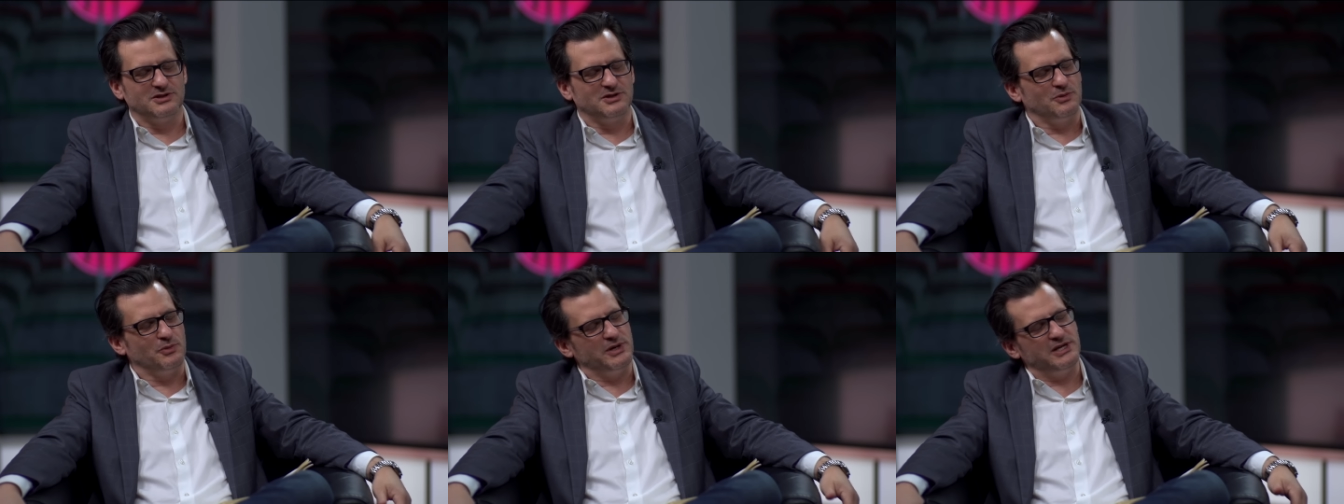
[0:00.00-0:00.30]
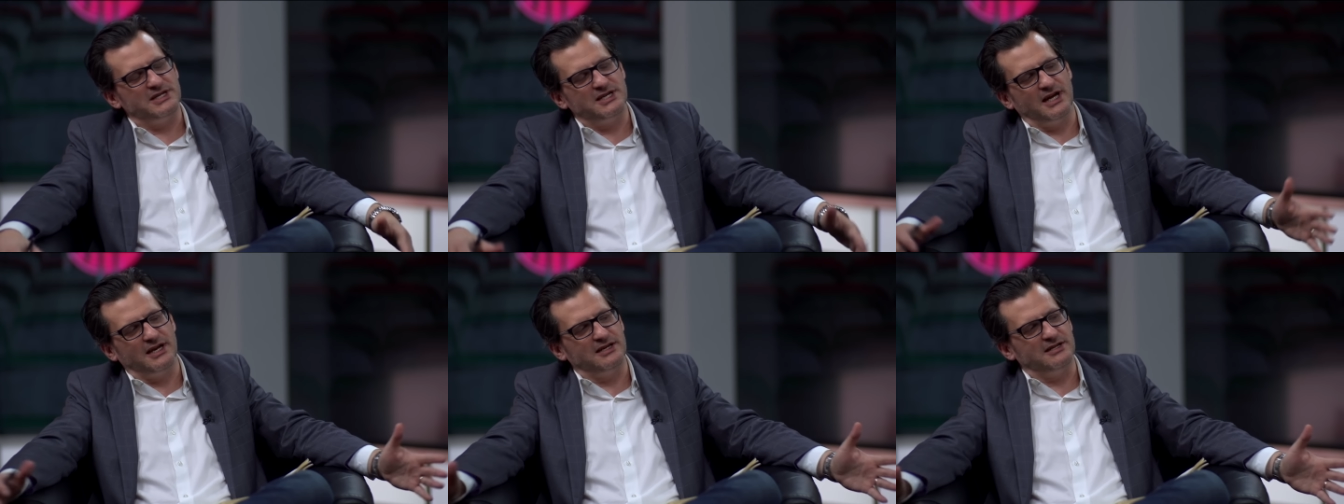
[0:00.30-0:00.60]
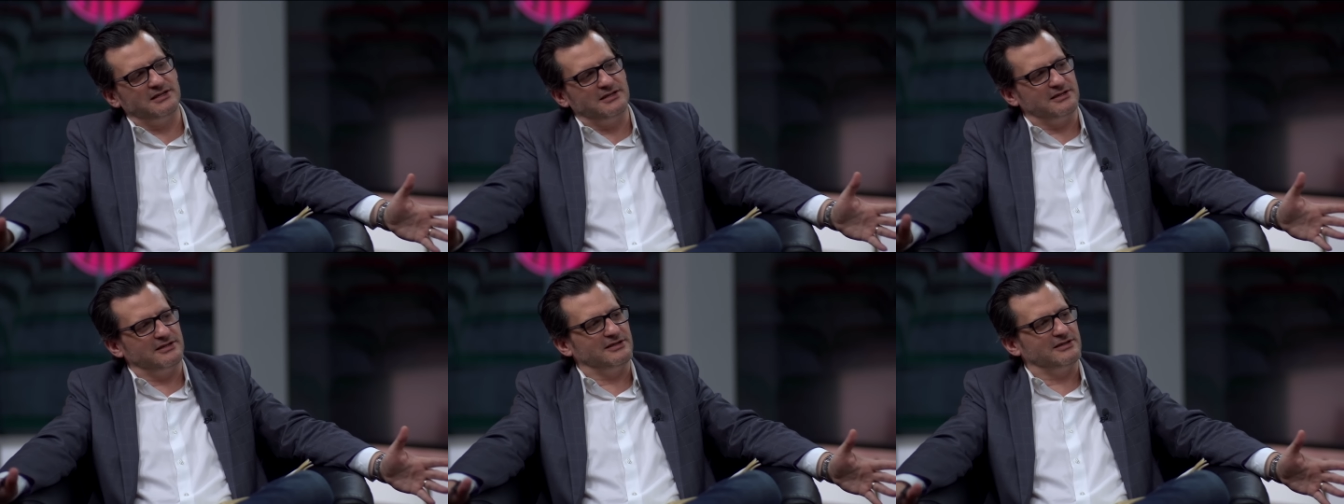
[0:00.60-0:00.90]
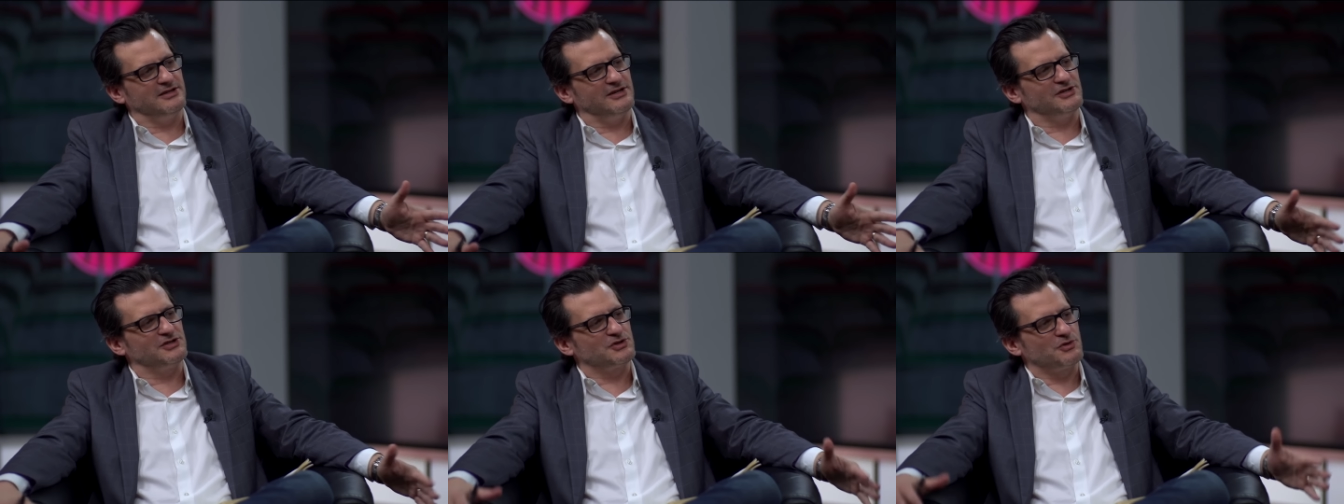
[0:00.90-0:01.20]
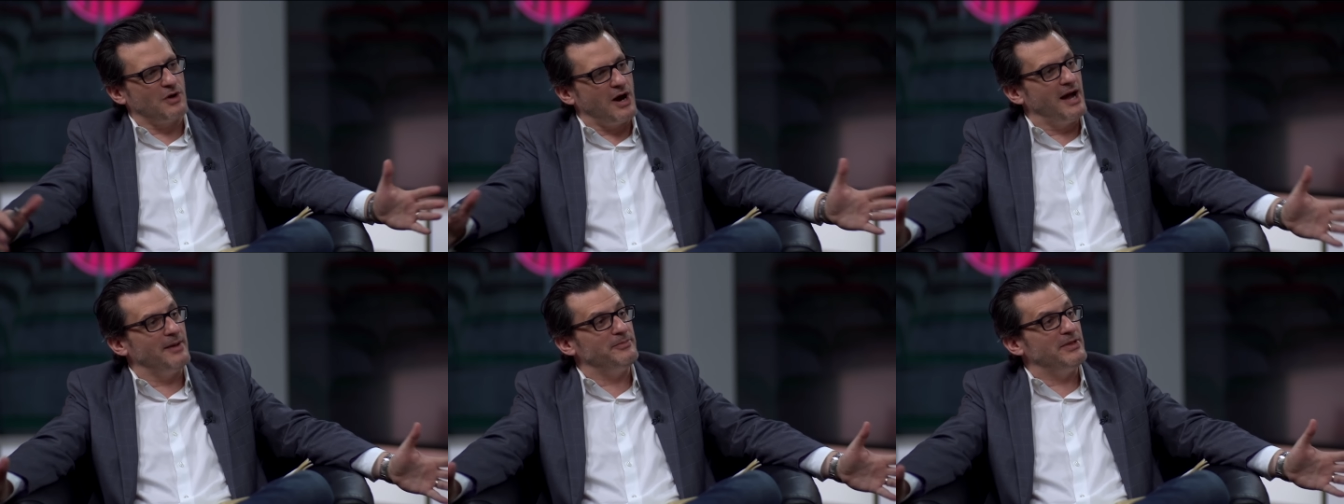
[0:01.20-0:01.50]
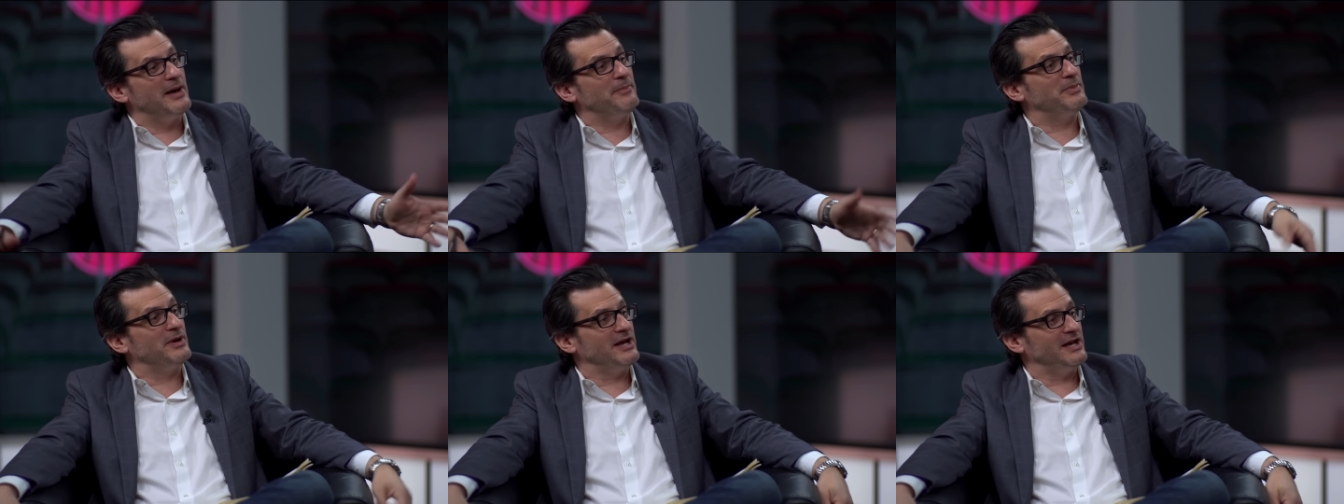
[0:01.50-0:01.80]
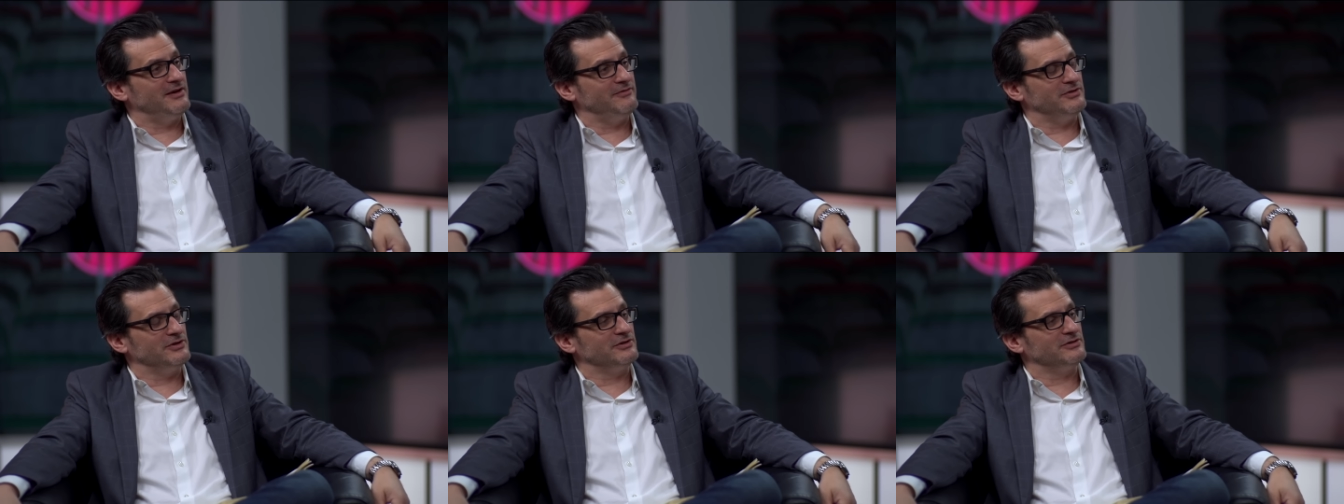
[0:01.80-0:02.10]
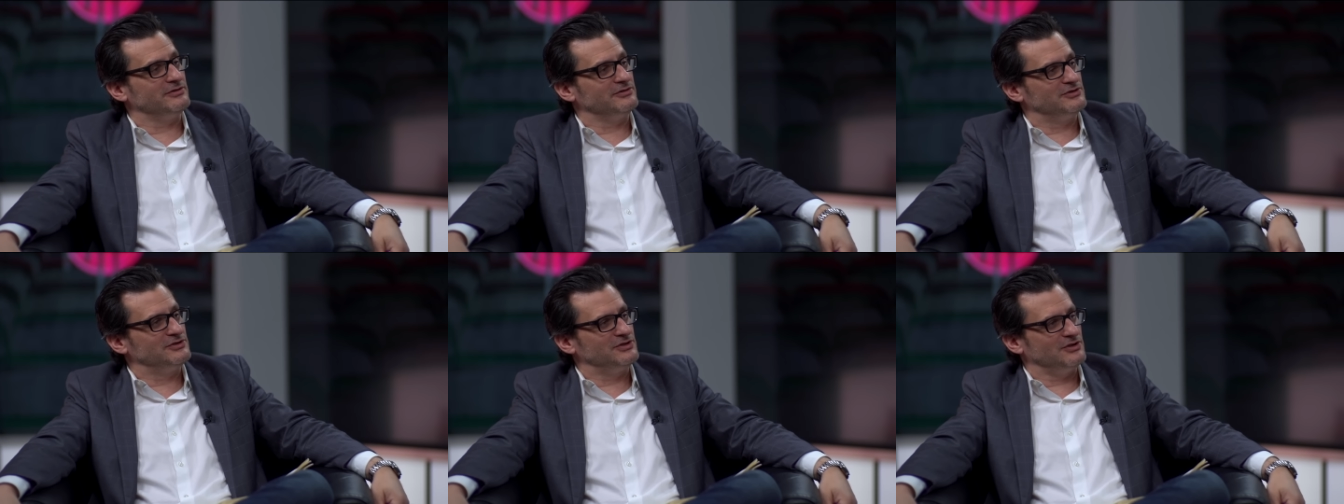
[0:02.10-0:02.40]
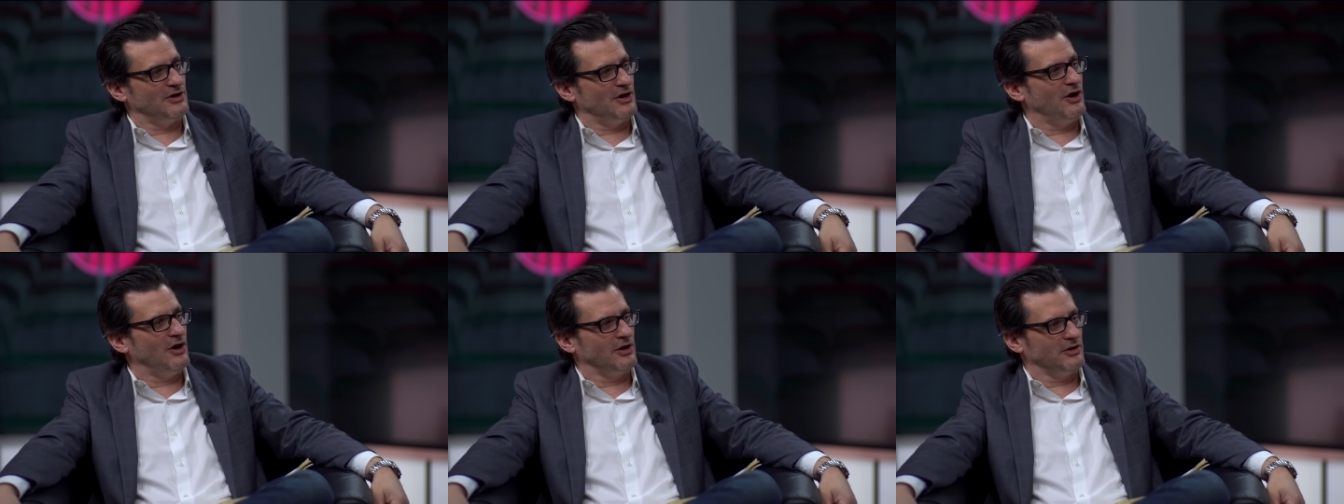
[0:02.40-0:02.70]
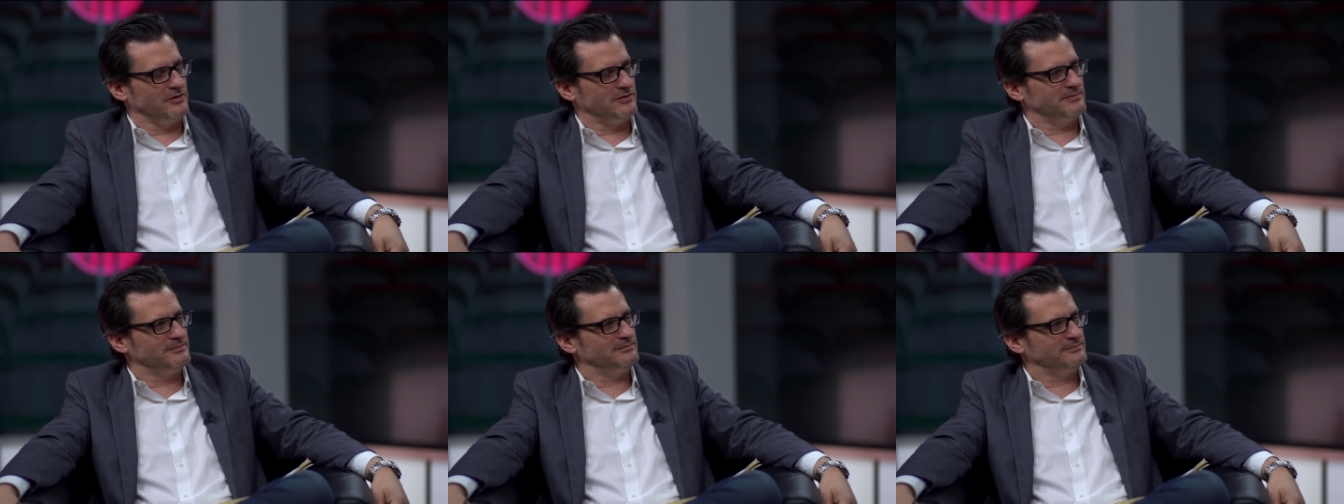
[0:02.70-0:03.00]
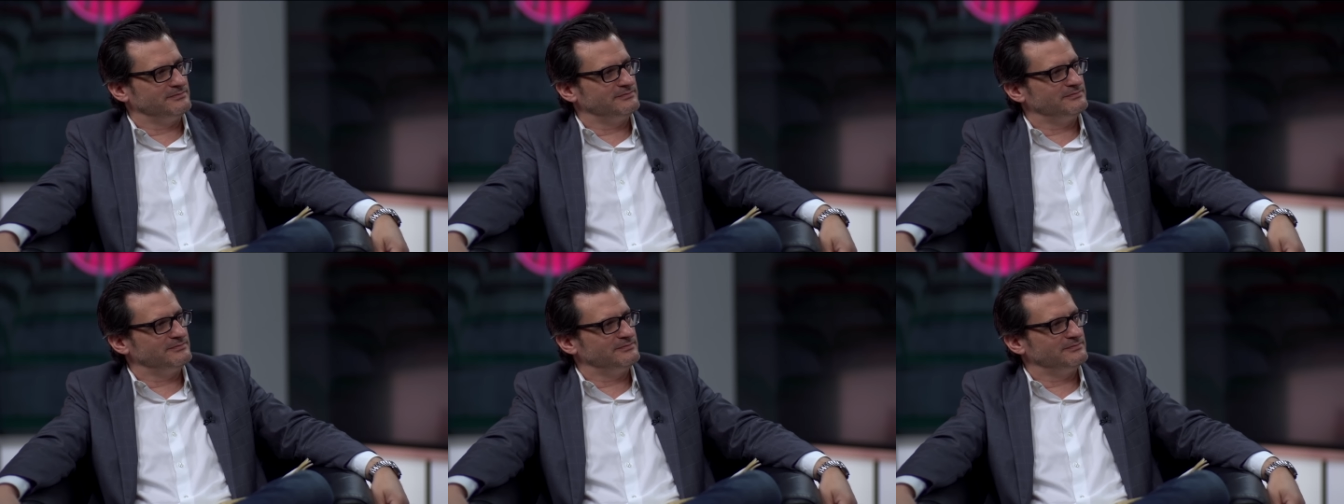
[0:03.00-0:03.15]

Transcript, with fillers: we tend to ascribe that behavior to all of them.